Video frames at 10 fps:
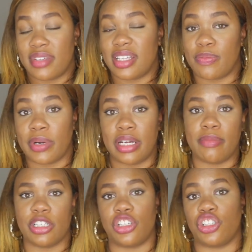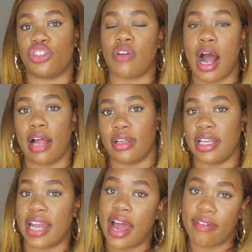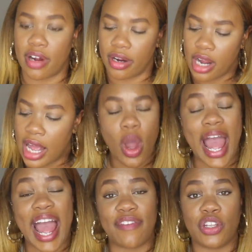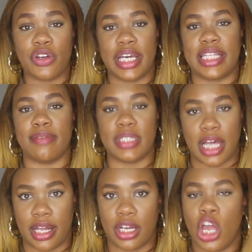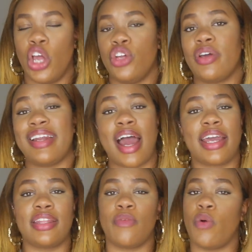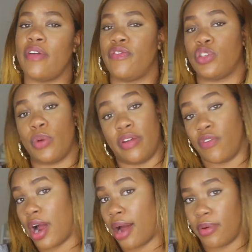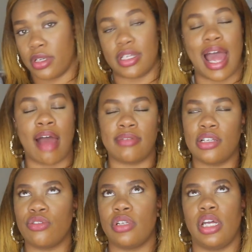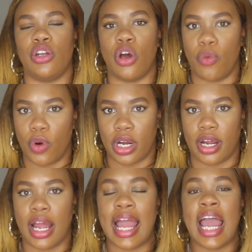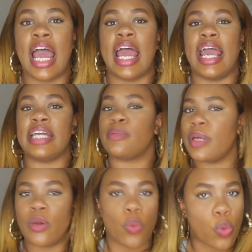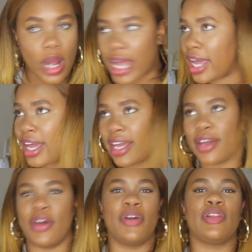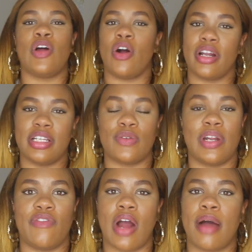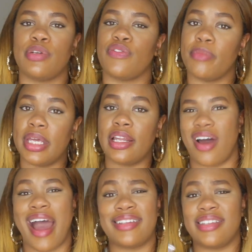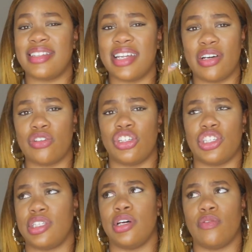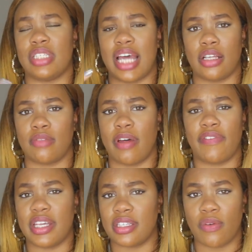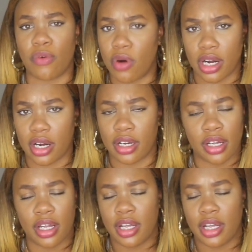It's pretty much just trial and error. After you get them done, you cannot get them wet for 24 hours. Absolutely no water. It's been way longer than 24 hours for me, and so I still just don't douse my face in water.